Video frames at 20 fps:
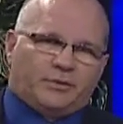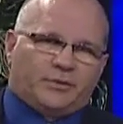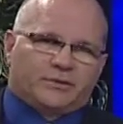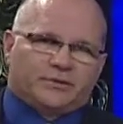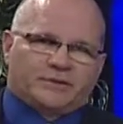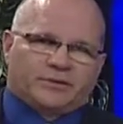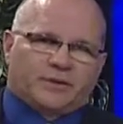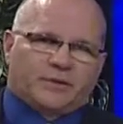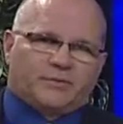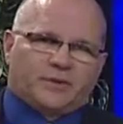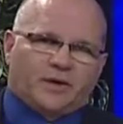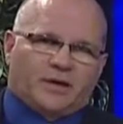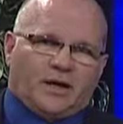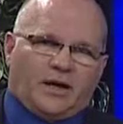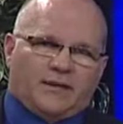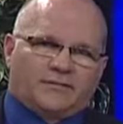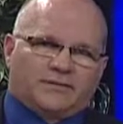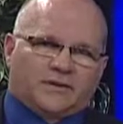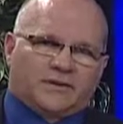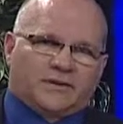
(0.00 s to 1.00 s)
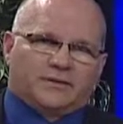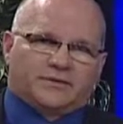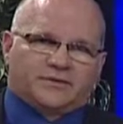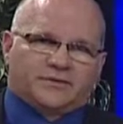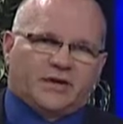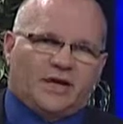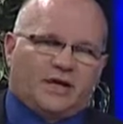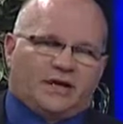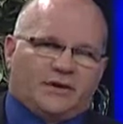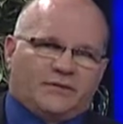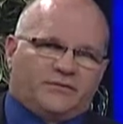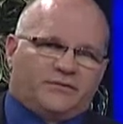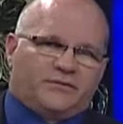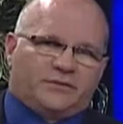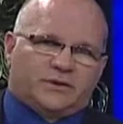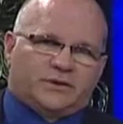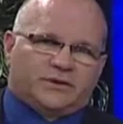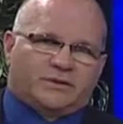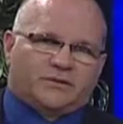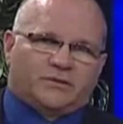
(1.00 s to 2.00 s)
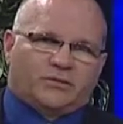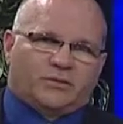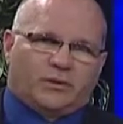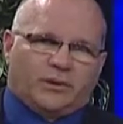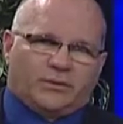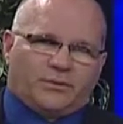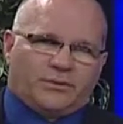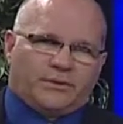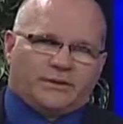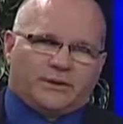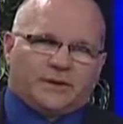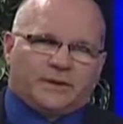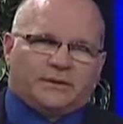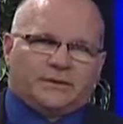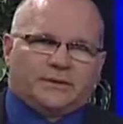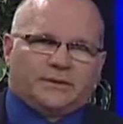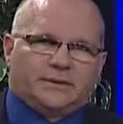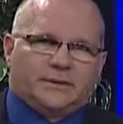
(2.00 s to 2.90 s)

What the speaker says: pull something off the consent, if you disagree with it